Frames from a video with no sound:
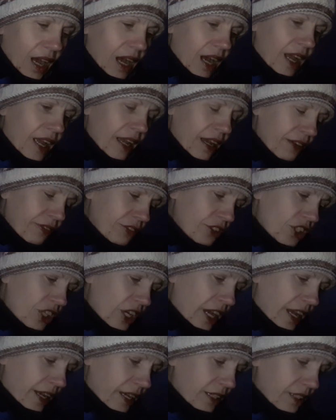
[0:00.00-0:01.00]
I have
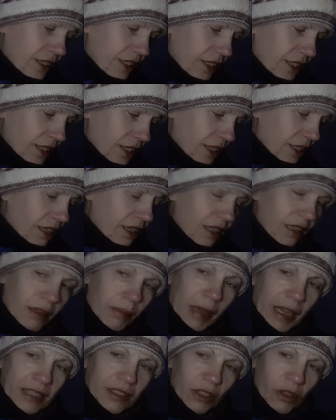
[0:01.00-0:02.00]
checked the
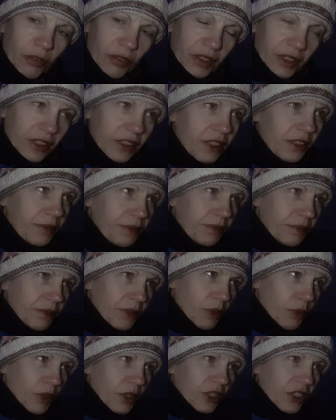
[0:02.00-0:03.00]
Met Office,
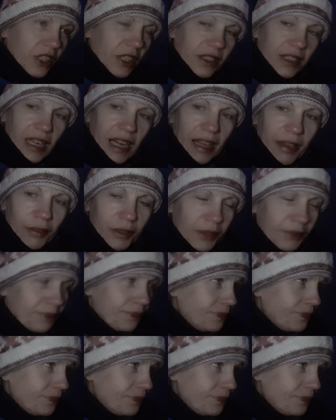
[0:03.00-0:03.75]
which says cloud.